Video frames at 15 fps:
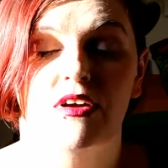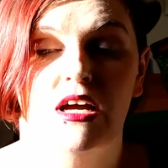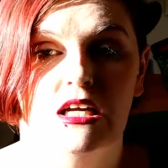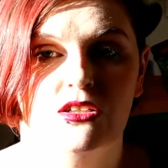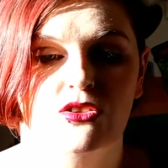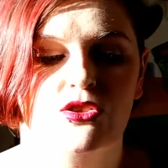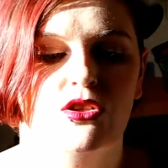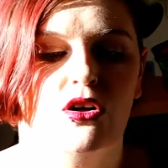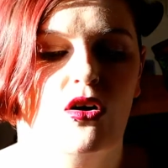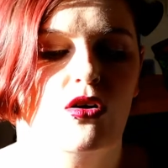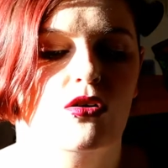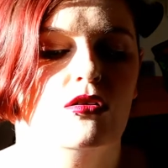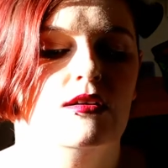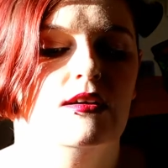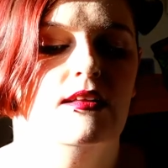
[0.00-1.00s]
revenge
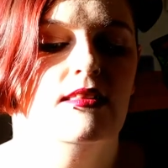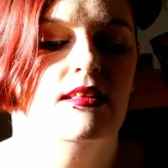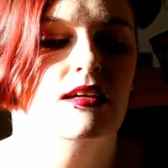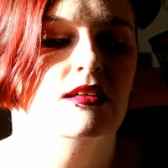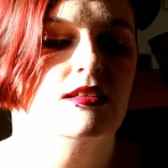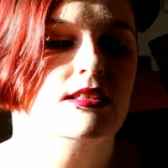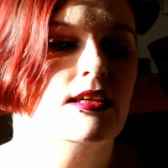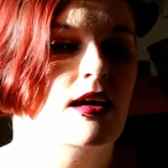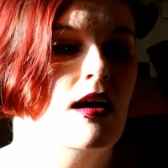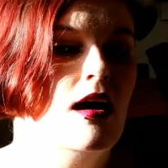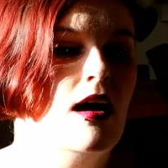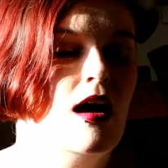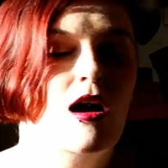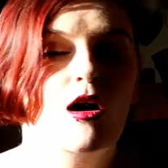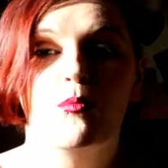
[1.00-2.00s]
on this
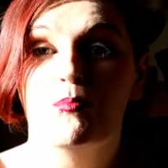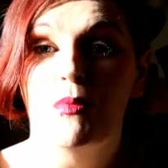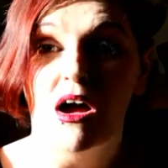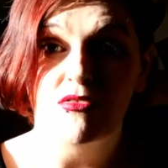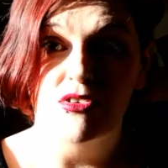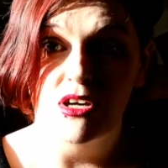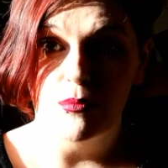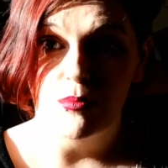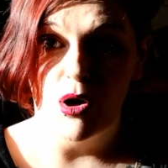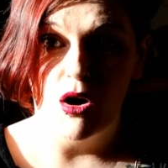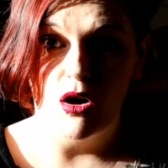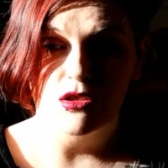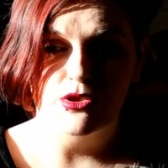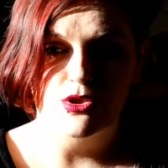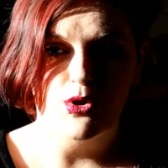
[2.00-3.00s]
mafia
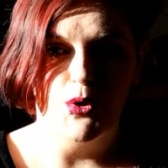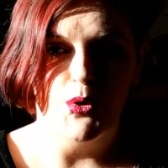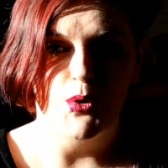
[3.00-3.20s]
boss